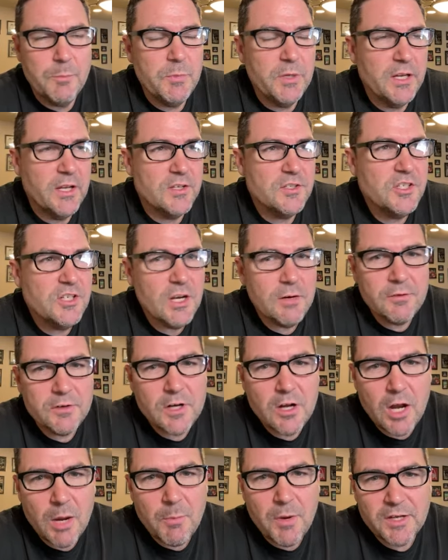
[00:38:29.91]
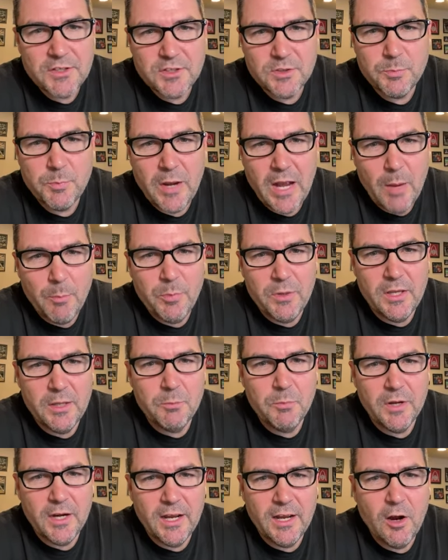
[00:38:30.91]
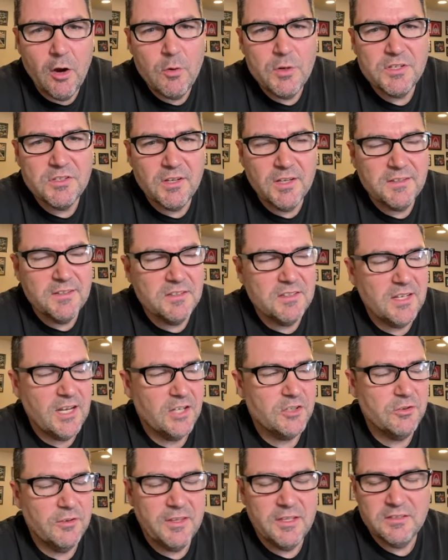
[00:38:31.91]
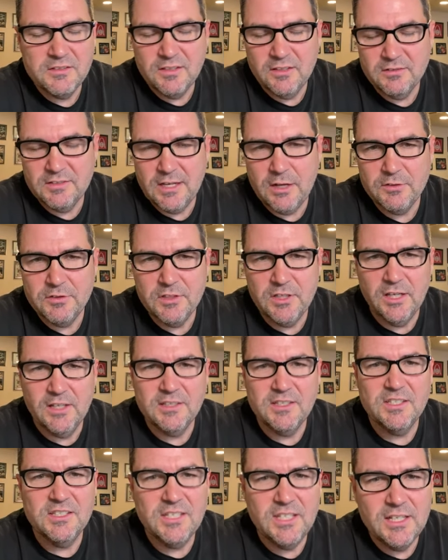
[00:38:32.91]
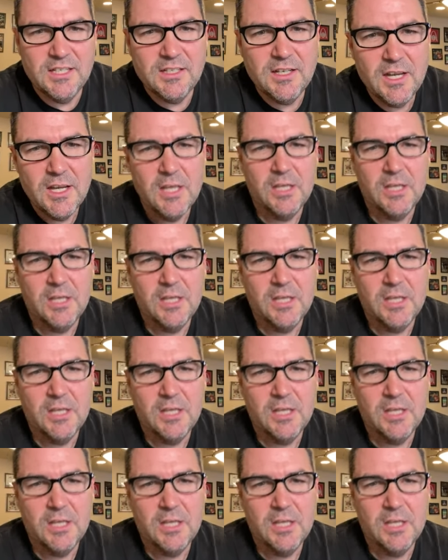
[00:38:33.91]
because you never know, I might just pop in, but I always like to schedule these things out so you can see it,